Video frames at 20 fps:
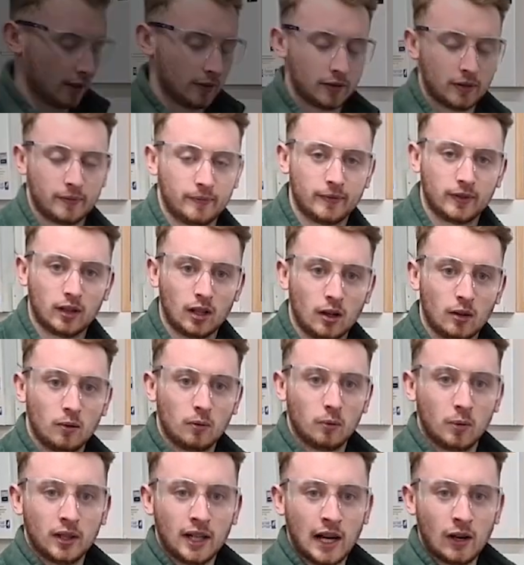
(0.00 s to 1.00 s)
So
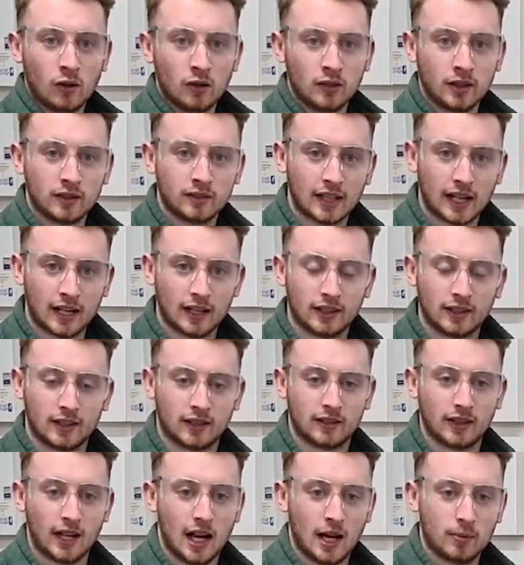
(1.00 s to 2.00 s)
we're now on the second
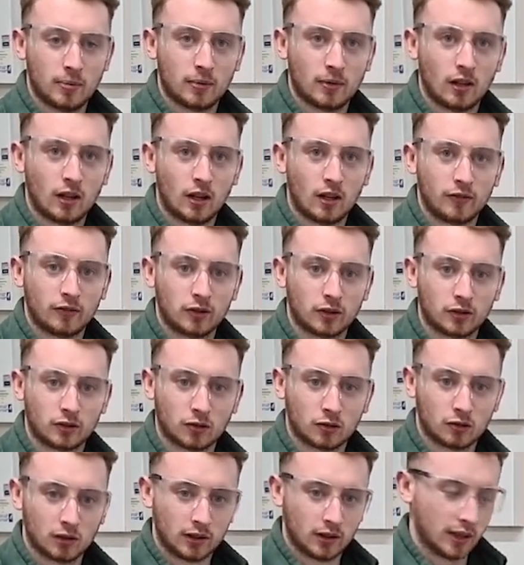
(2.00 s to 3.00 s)
step of
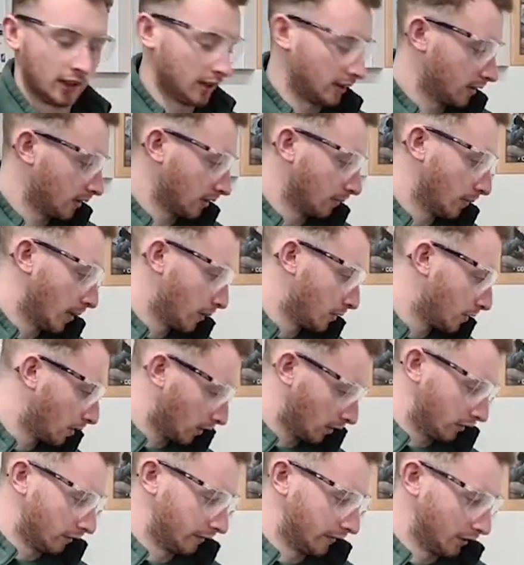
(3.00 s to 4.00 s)
restoring this
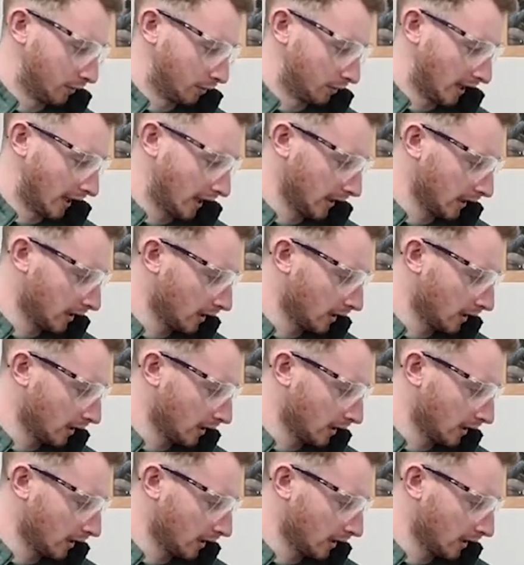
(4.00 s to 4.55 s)
motorcycle fuel tank.